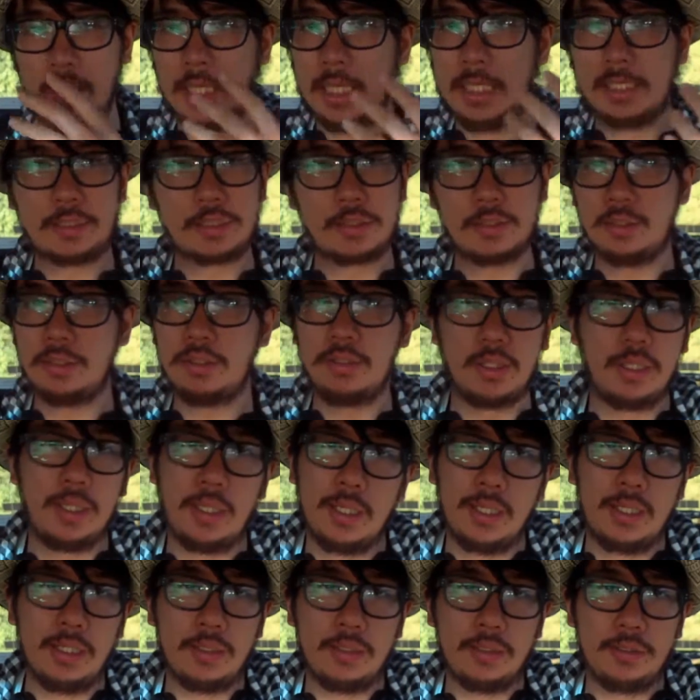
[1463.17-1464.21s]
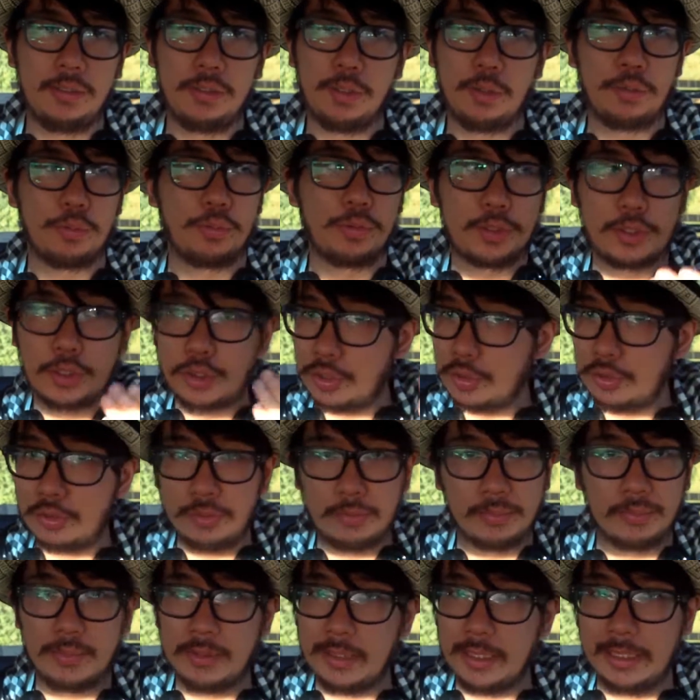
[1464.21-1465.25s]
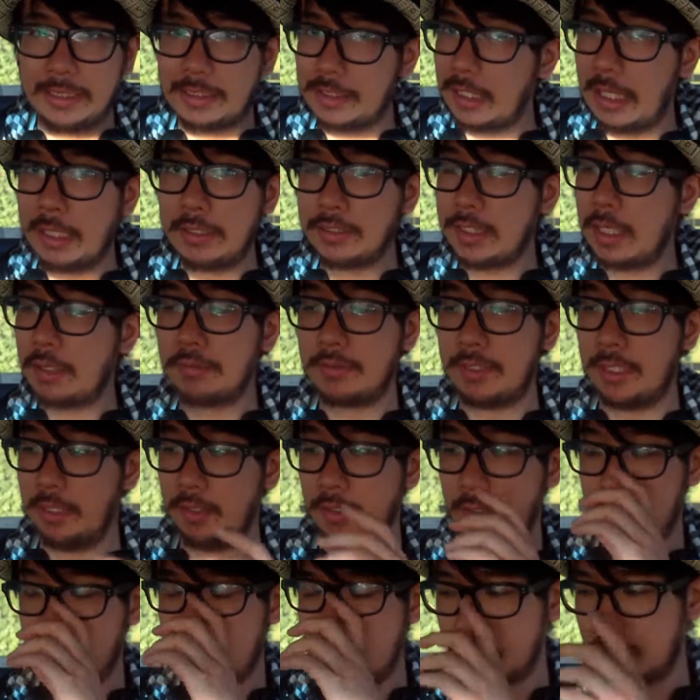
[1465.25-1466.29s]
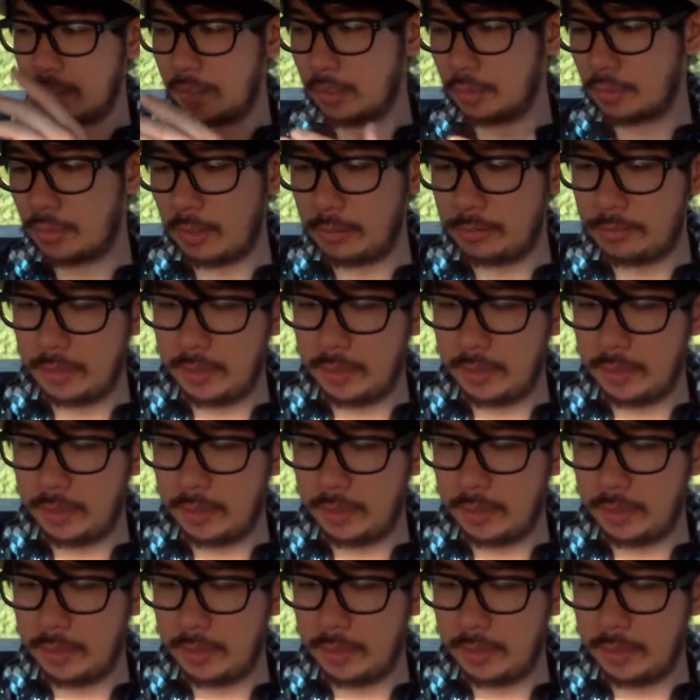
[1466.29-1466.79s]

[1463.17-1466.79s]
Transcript: It's, you know, it's out there, like these things, right?